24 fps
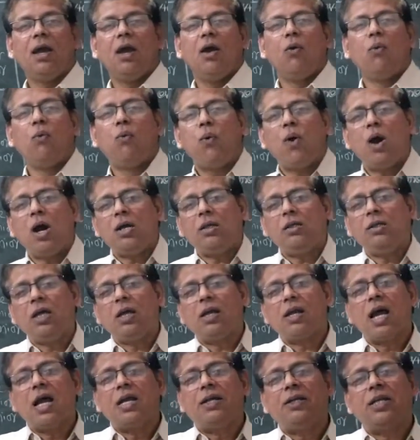What the
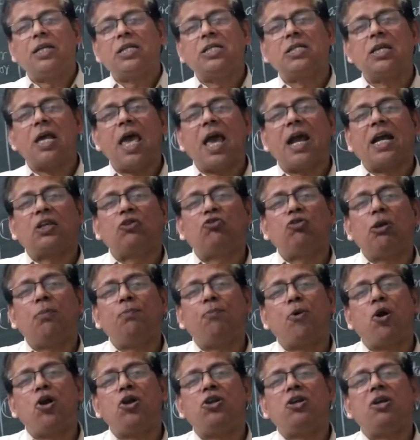writer's actual
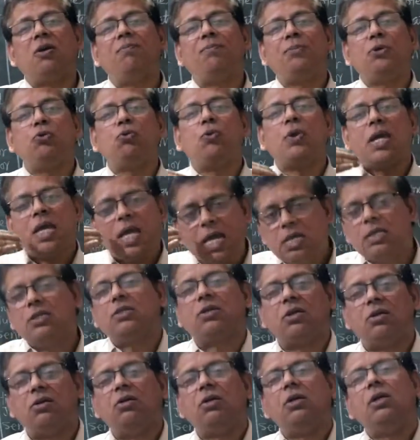point of view
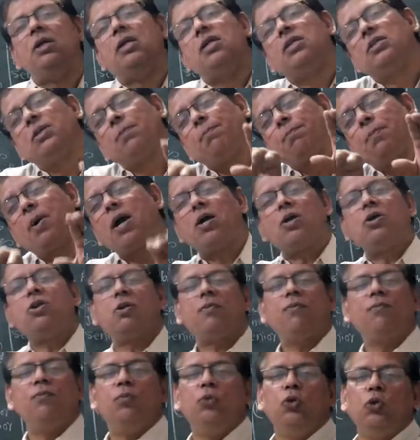is a part
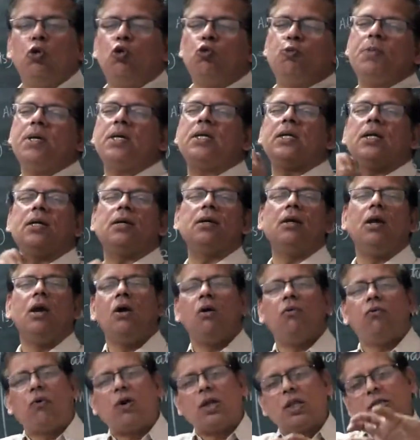of note making.
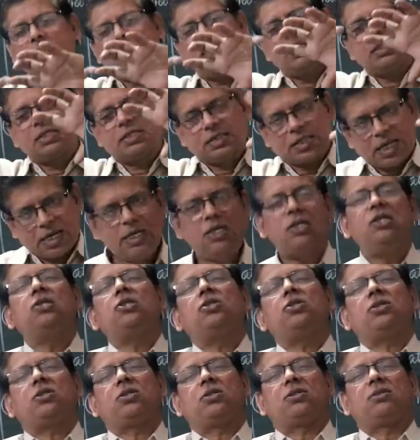What is the
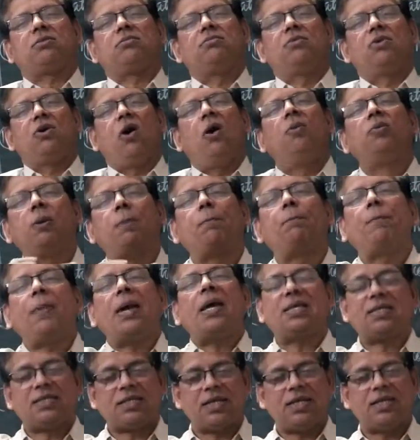essence of the
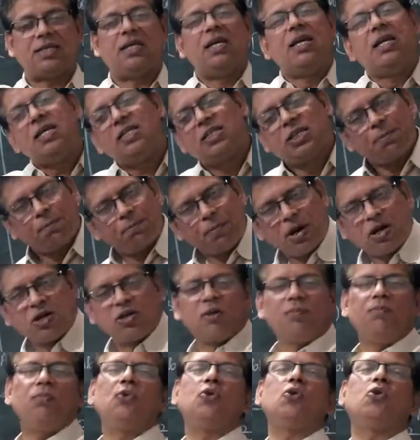passage is a part
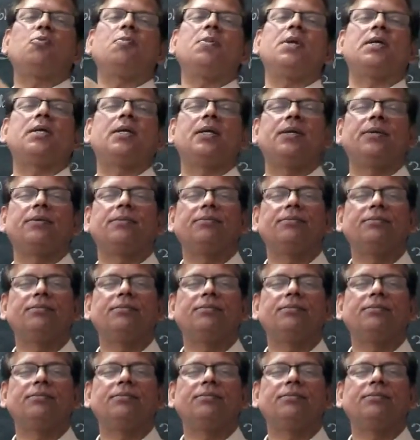of note making.